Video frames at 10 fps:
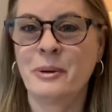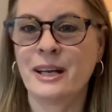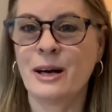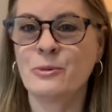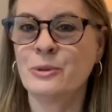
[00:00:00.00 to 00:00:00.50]

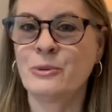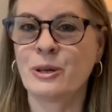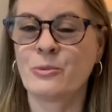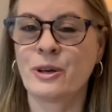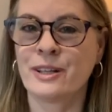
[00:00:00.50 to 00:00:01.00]
but I wouldn't
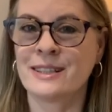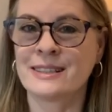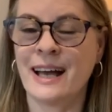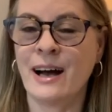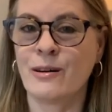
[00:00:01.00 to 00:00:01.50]
want to wear
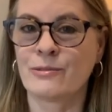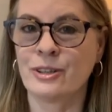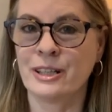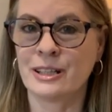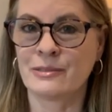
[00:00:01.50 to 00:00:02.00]
this out
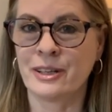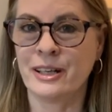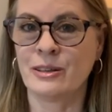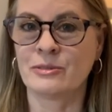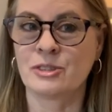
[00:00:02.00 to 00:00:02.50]
running
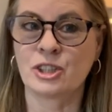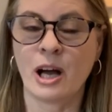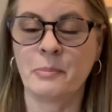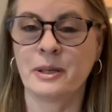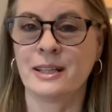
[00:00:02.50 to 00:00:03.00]
around
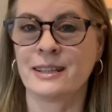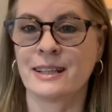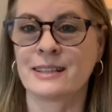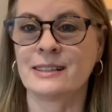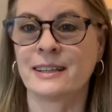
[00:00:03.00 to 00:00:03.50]
shopping and
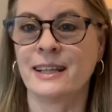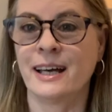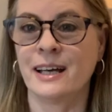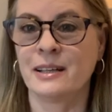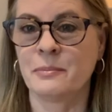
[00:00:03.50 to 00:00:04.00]
things like
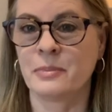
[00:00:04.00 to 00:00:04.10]
that